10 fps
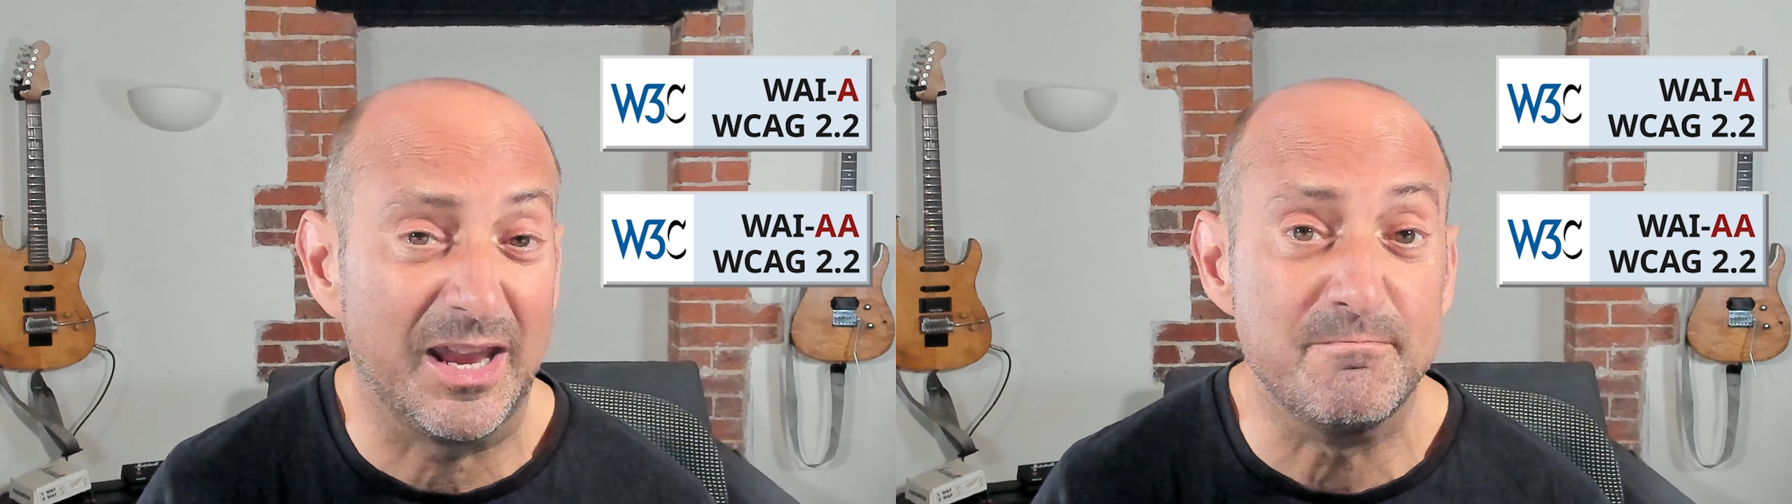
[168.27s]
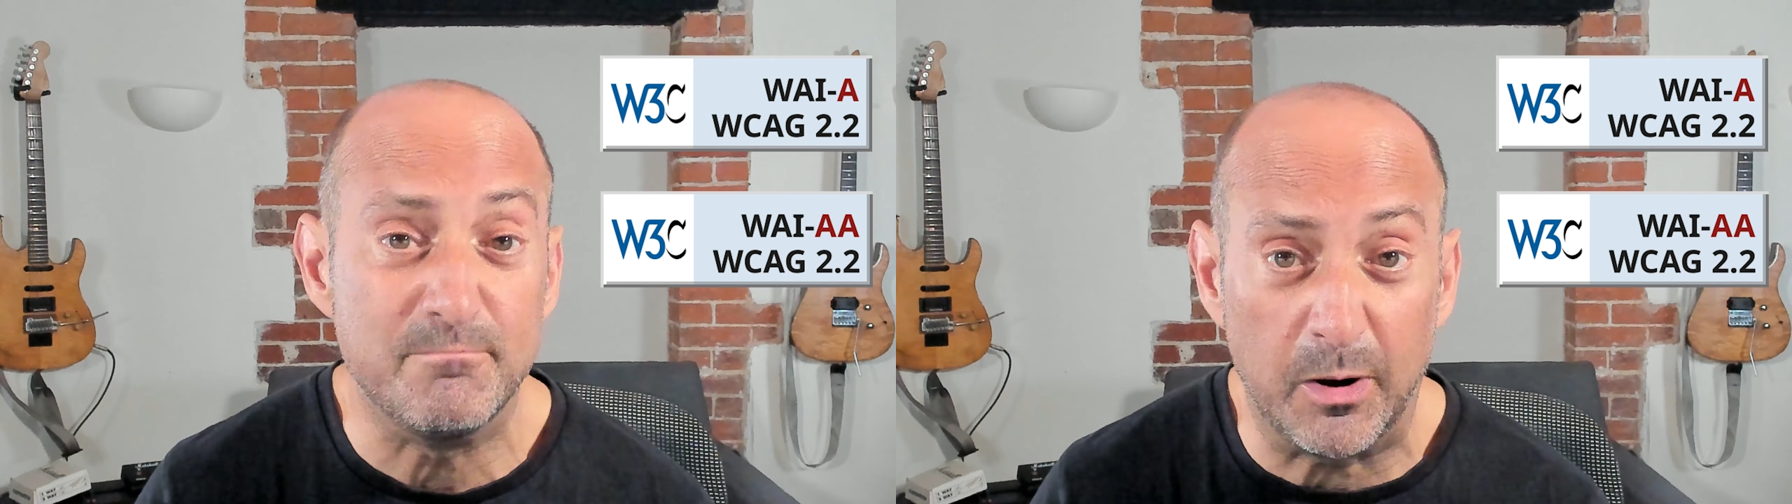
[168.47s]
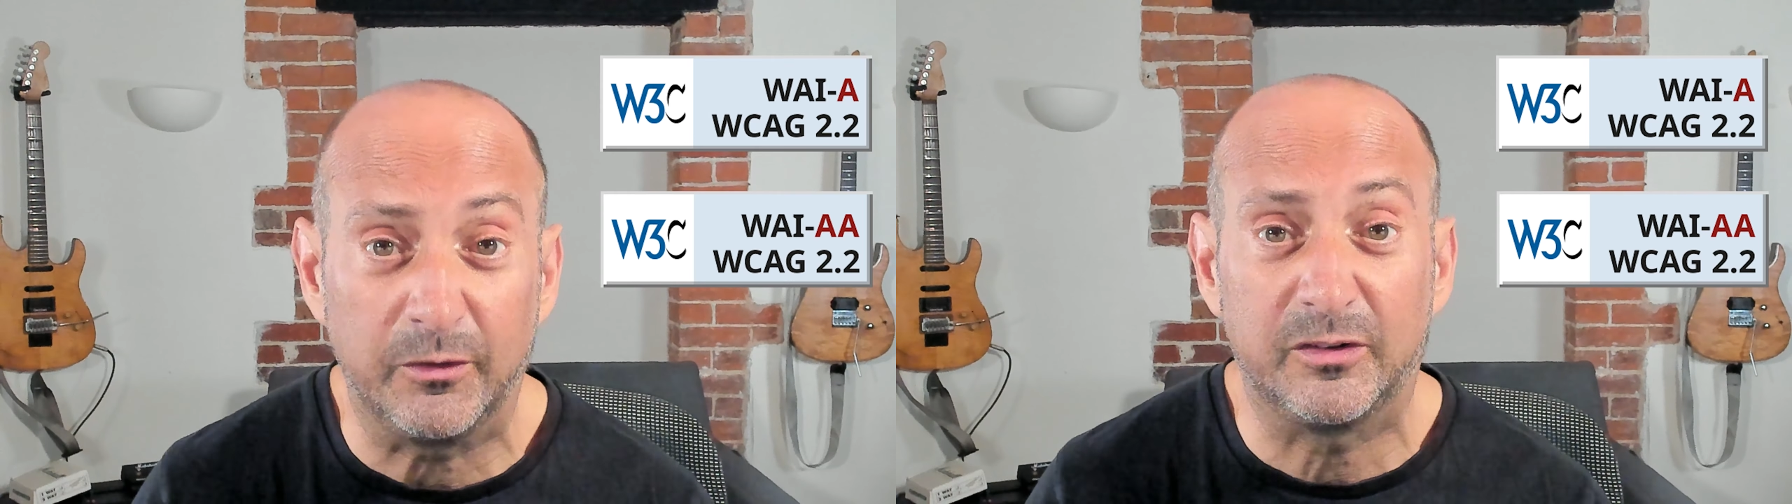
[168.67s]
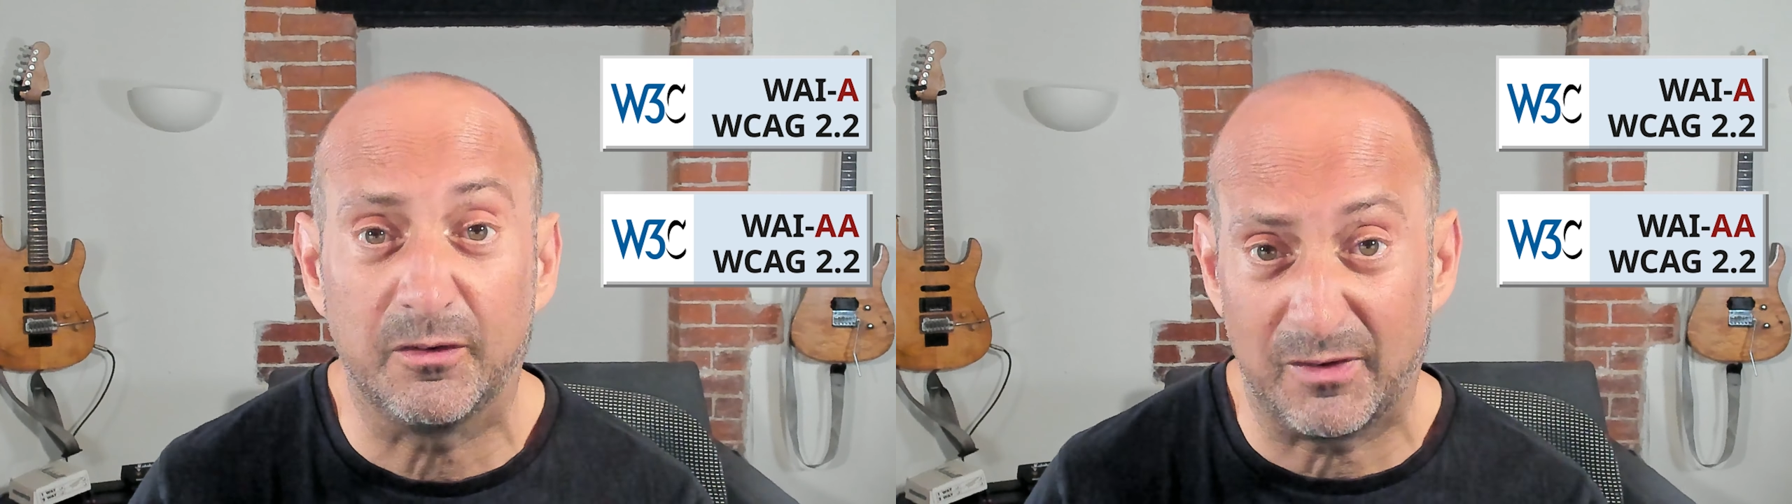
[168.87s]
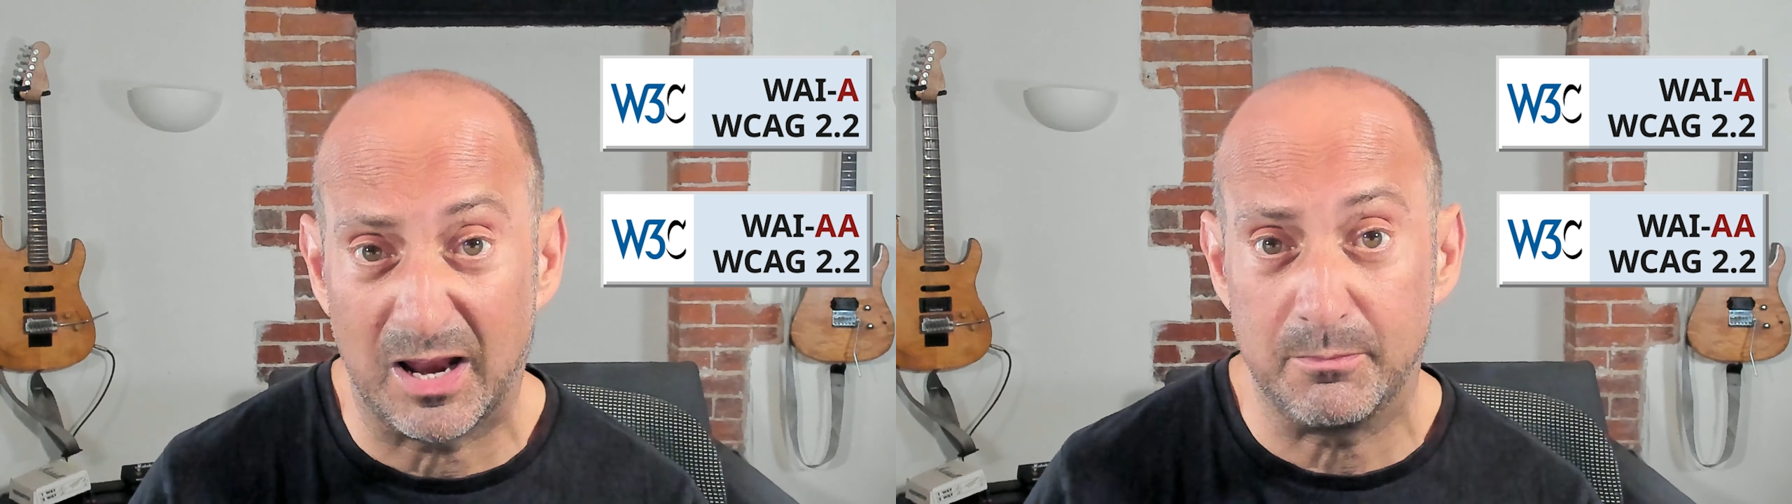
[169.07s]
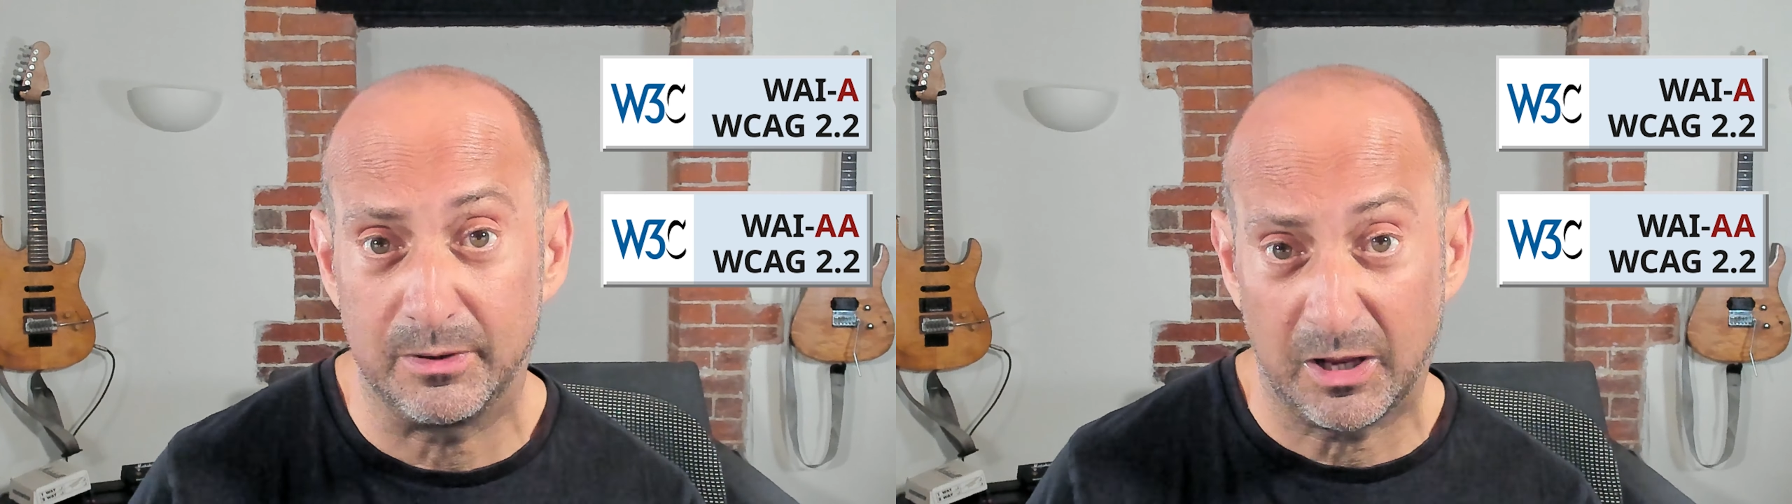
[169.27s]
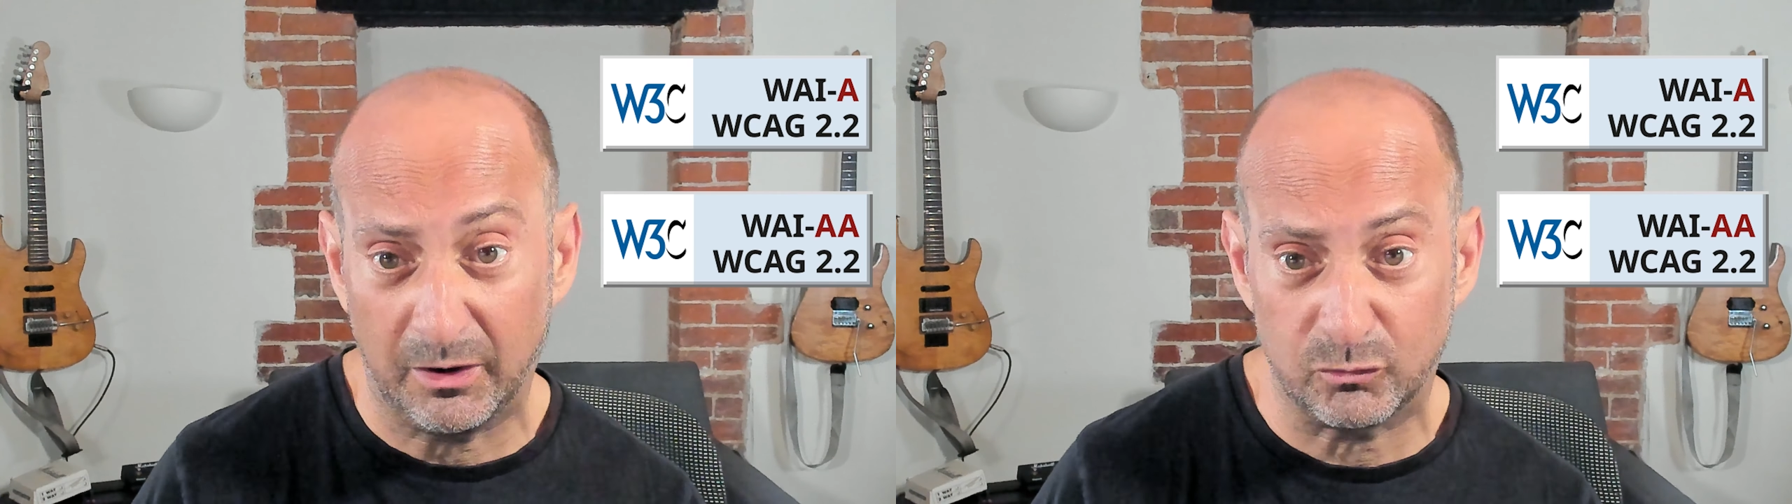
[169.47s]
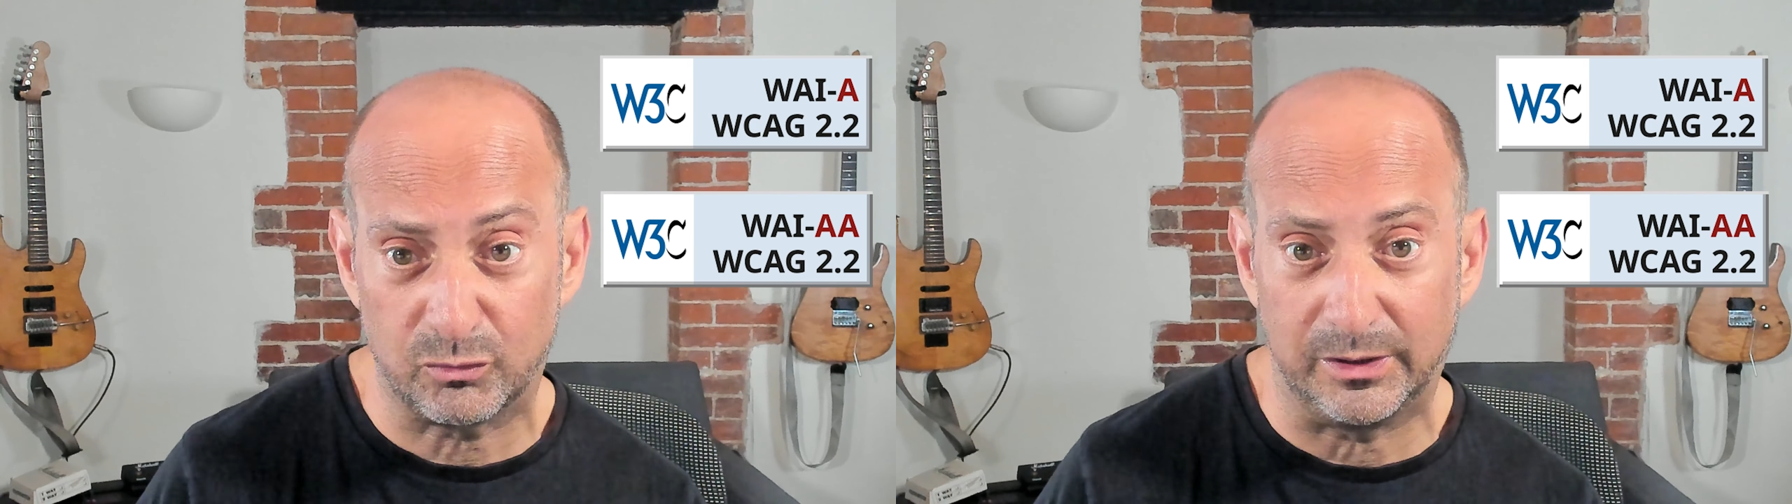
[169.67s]
in most developed
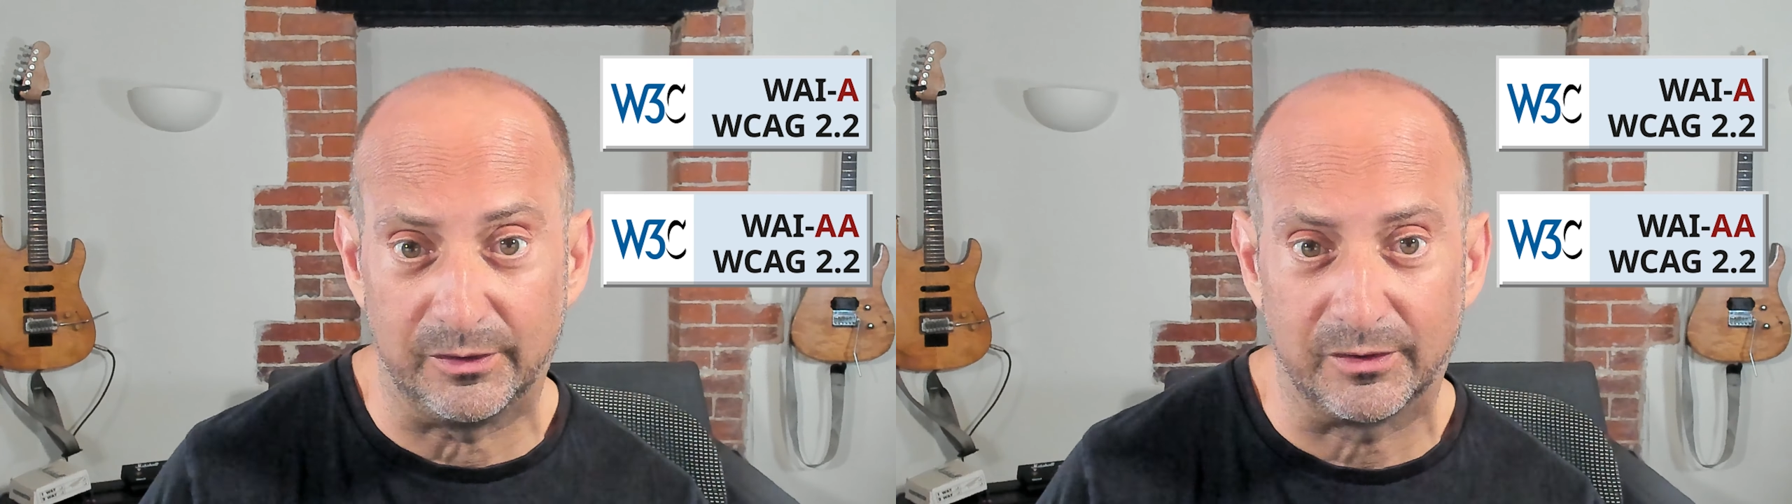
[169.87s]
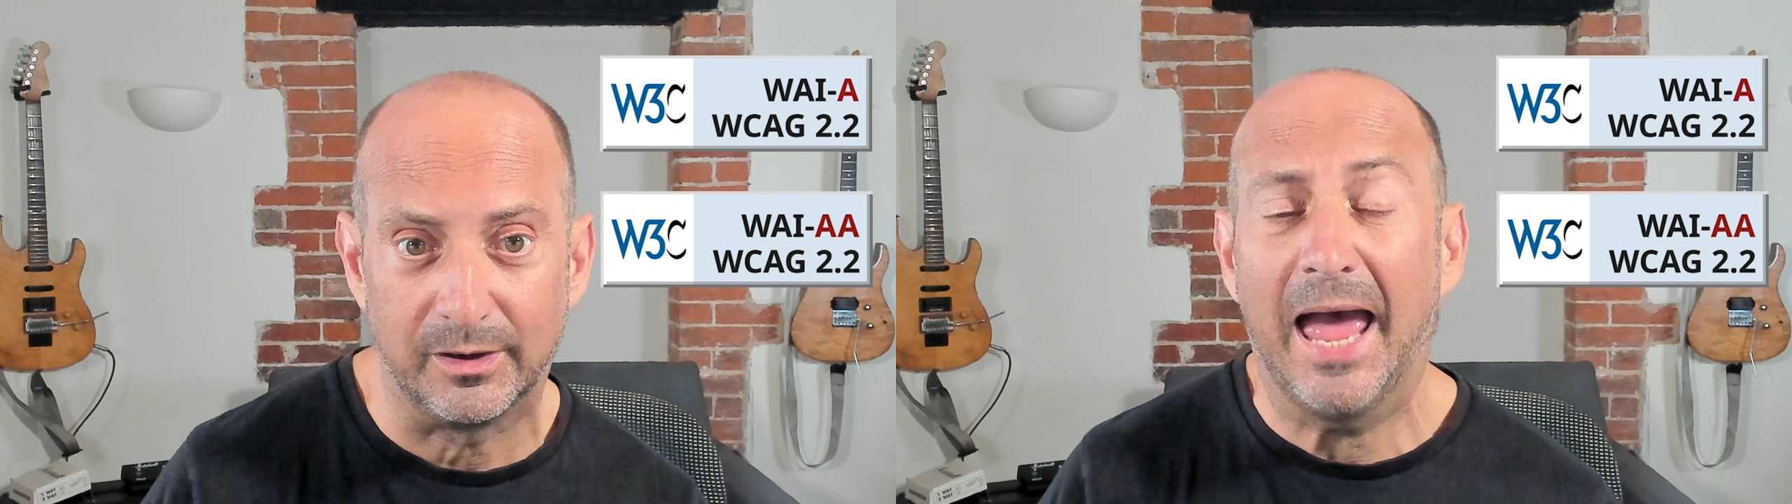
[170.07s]
countries,